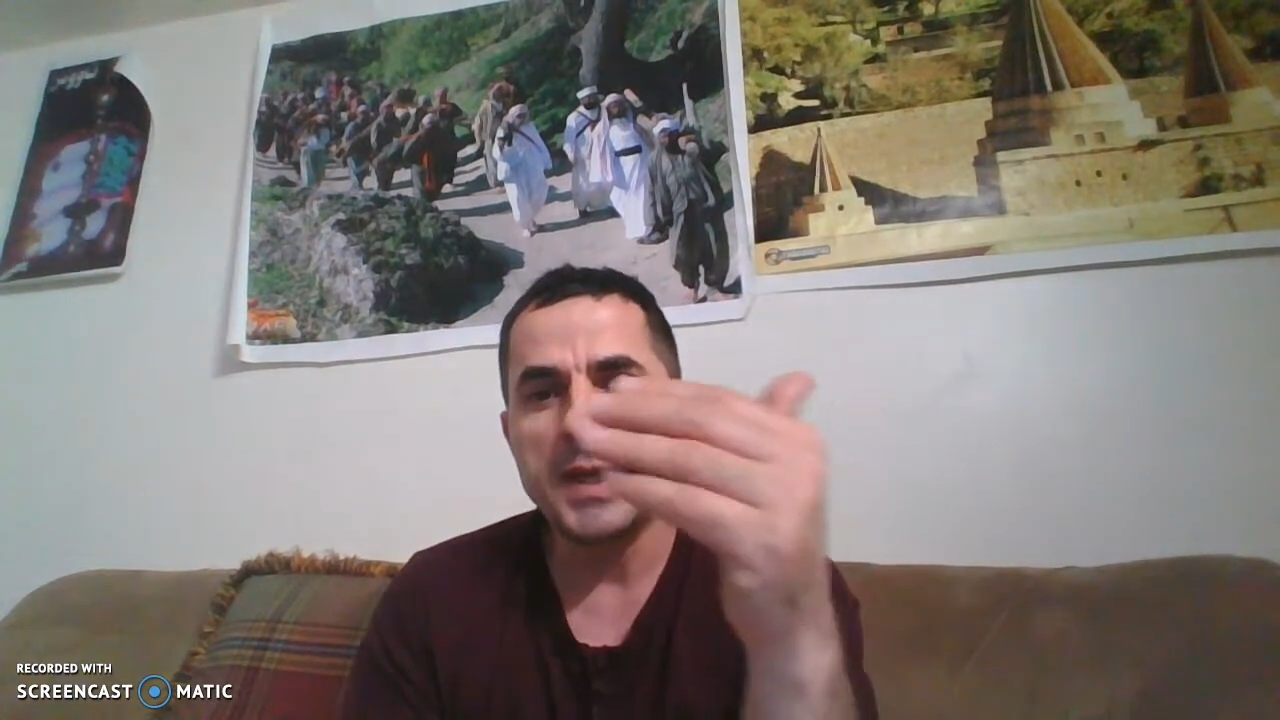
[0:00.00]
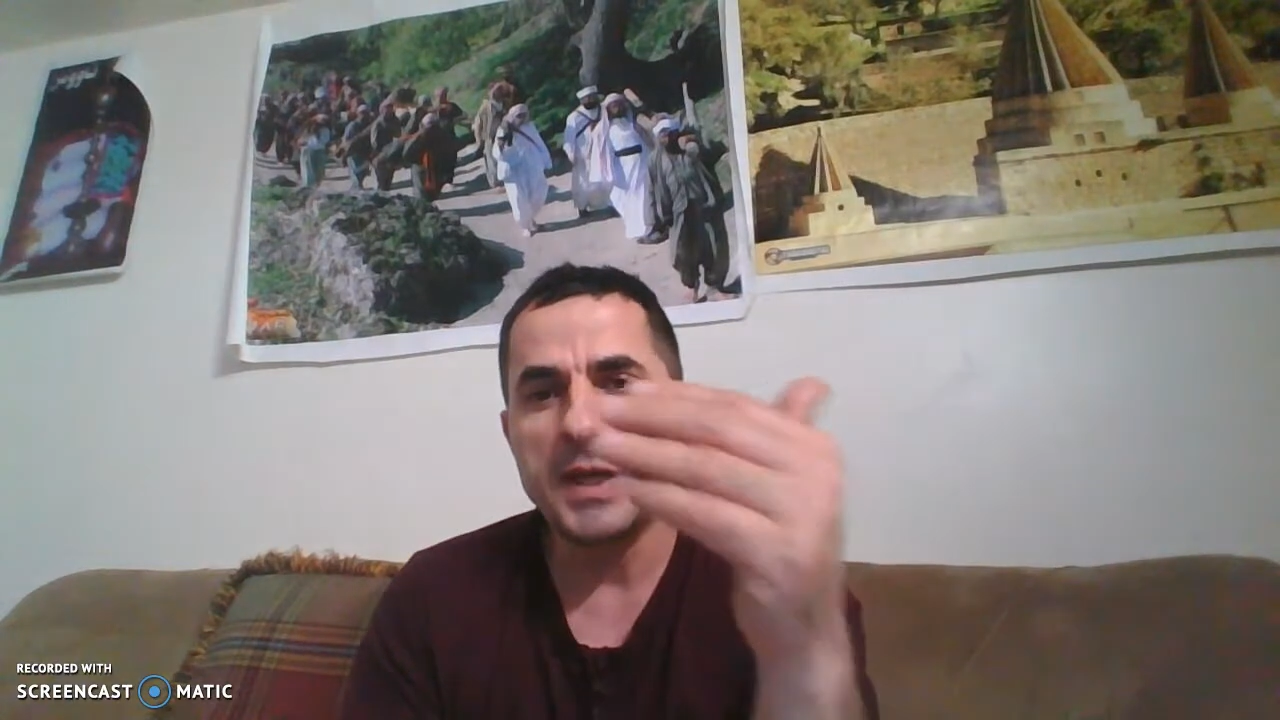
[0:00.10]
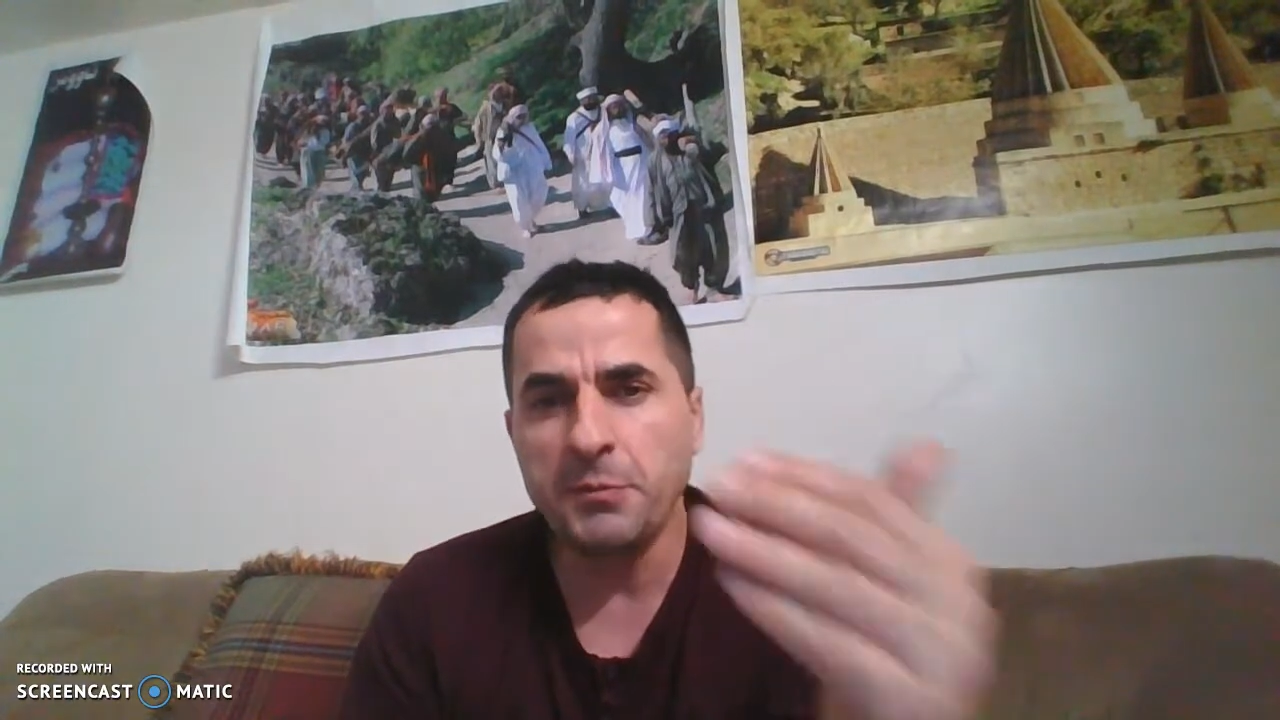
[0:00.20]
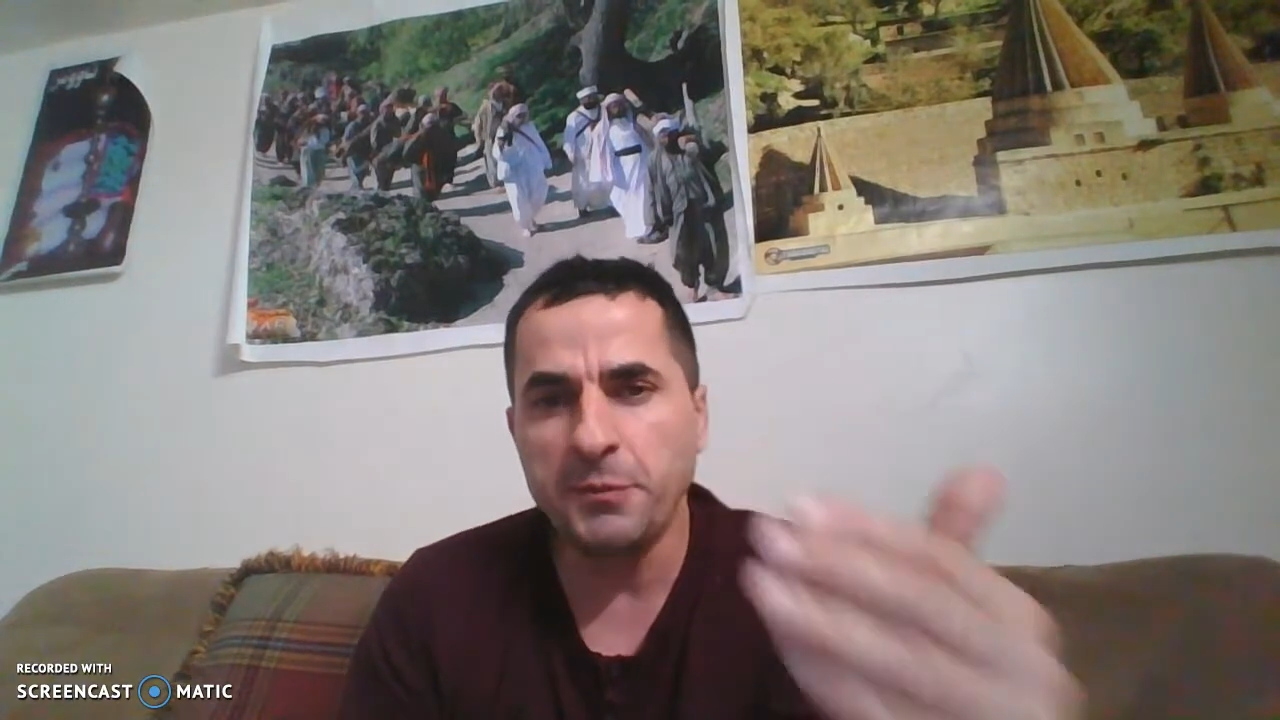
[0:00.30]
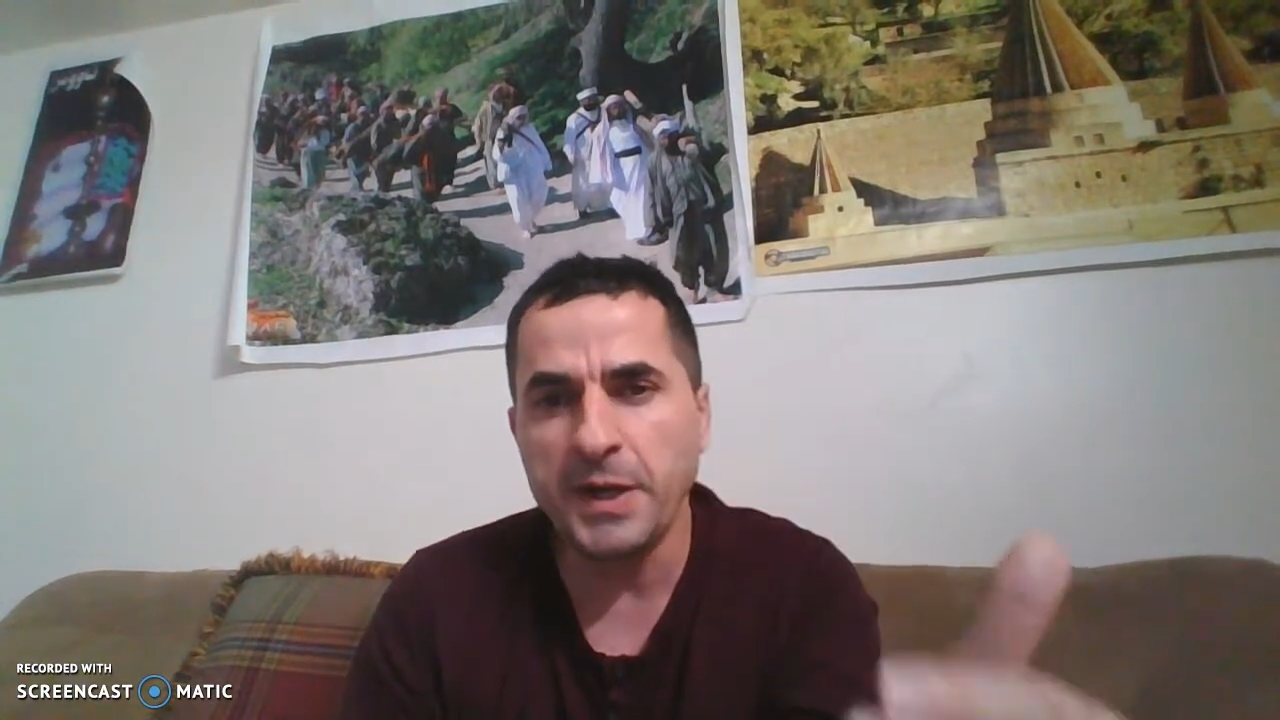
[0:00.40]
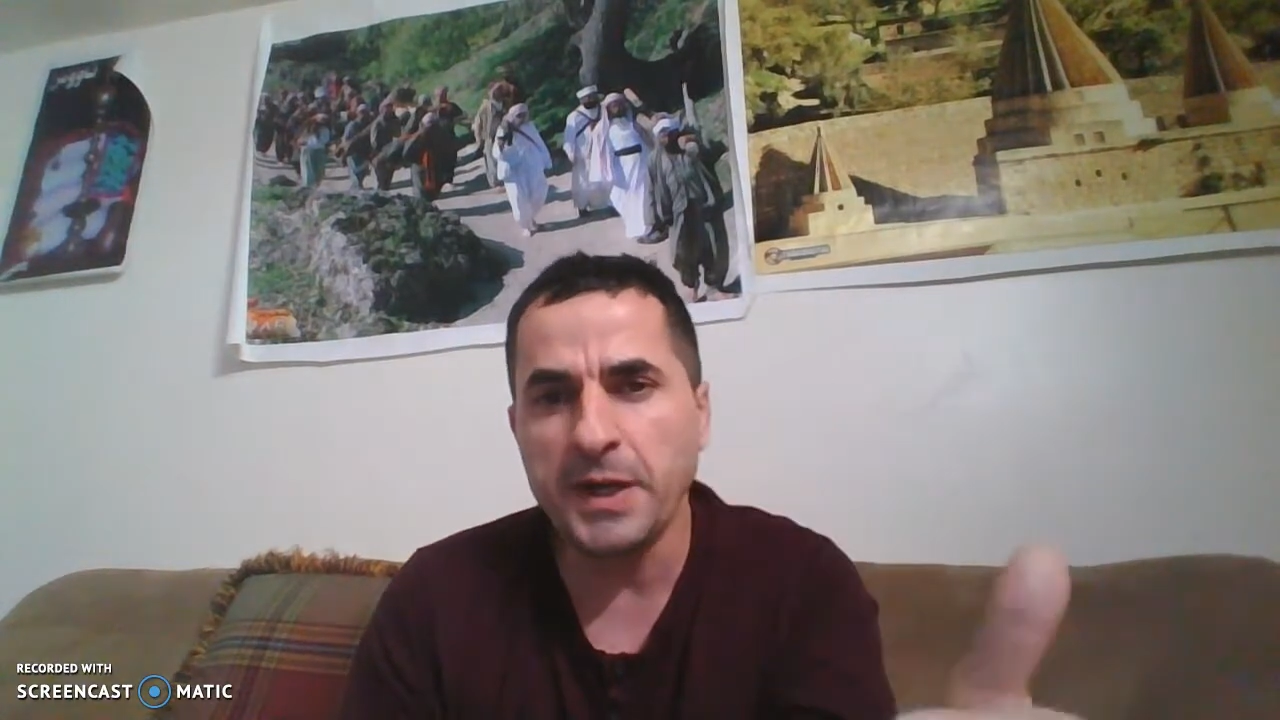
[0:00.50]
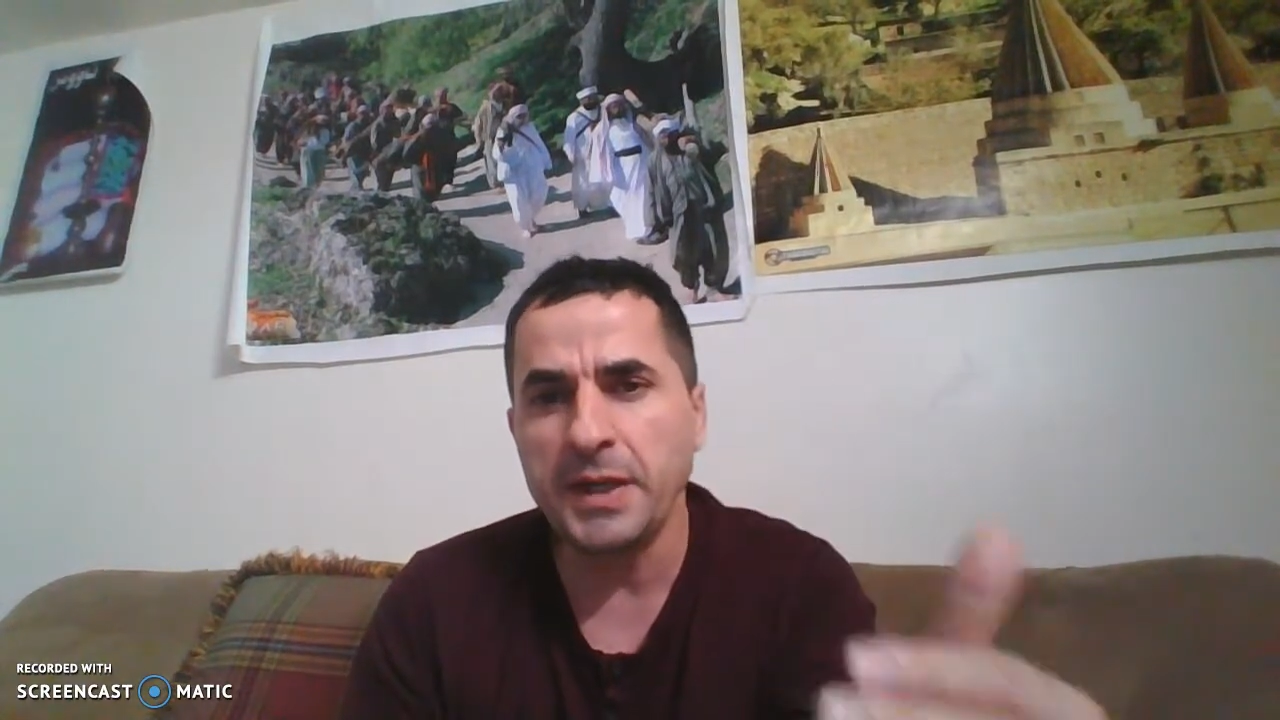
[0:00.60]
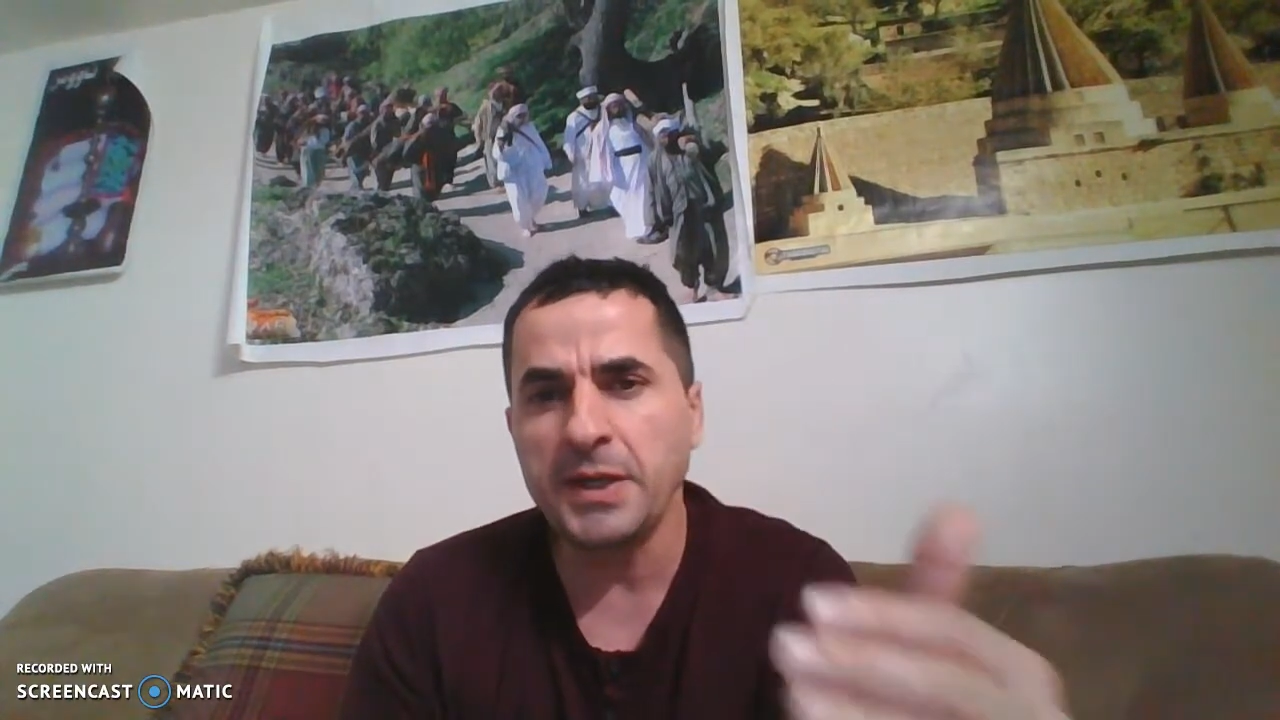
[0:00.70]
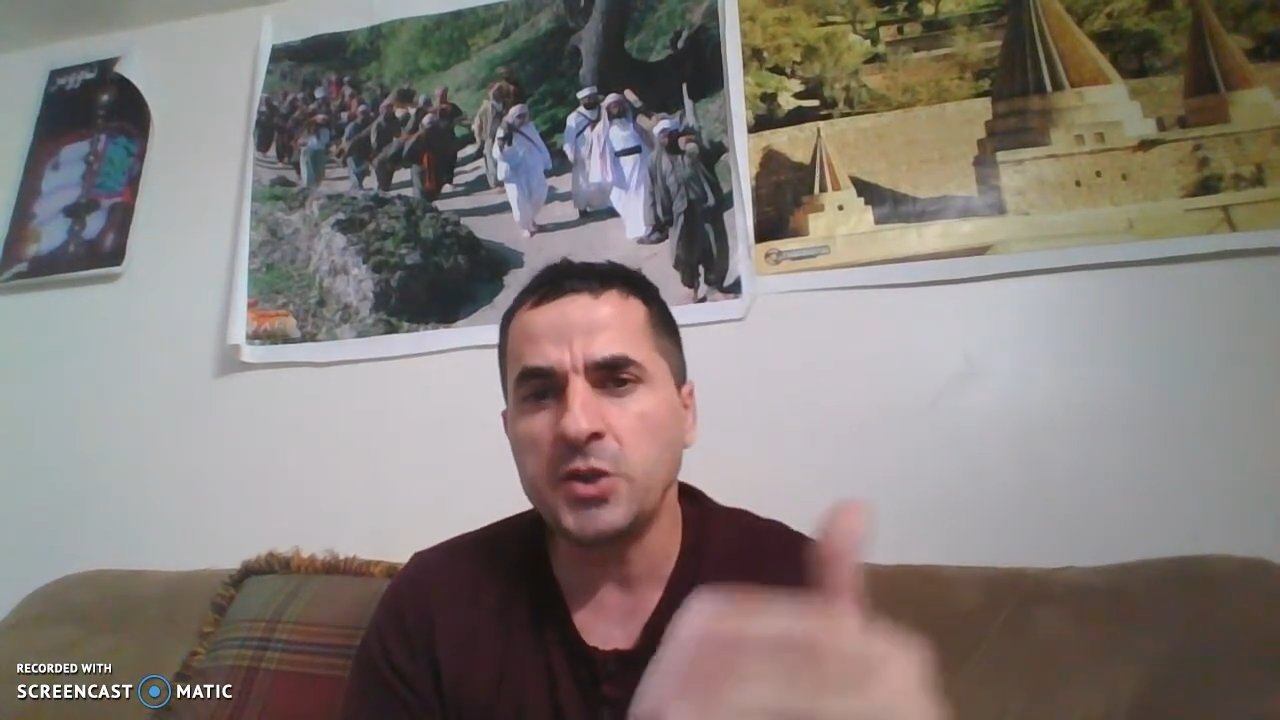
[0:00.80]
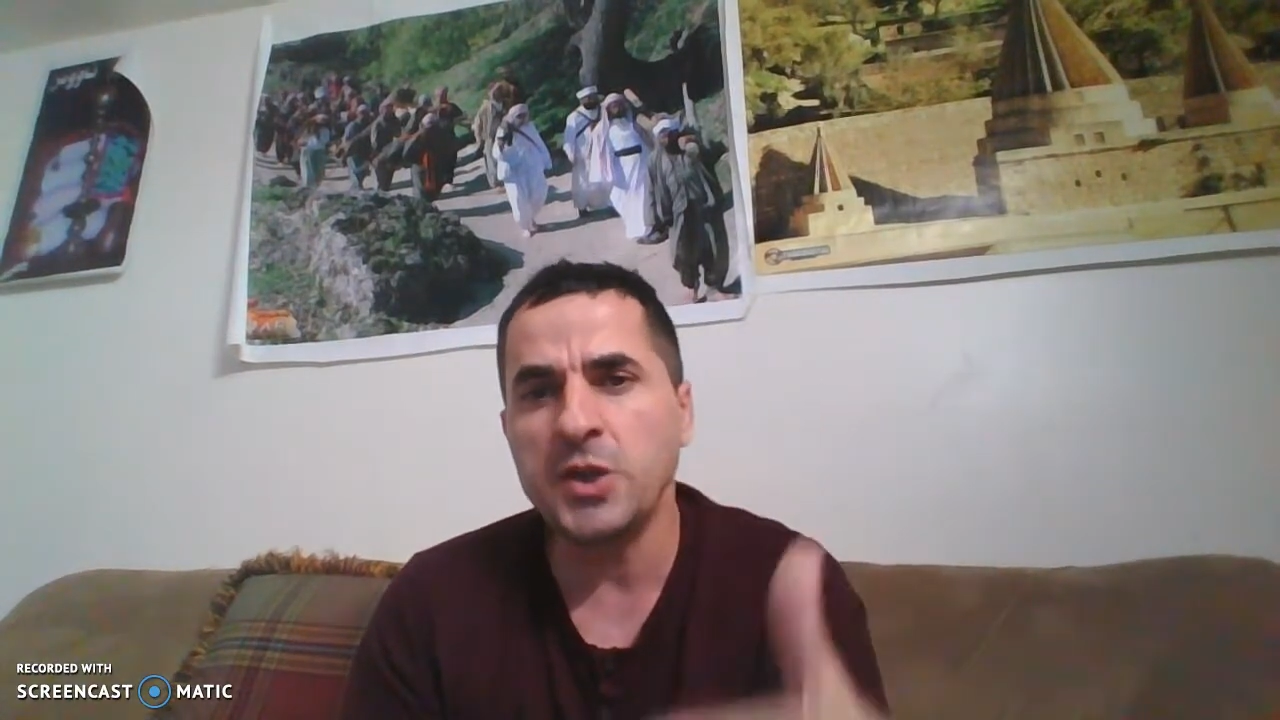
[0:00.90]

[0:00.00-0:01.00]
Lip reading: inferring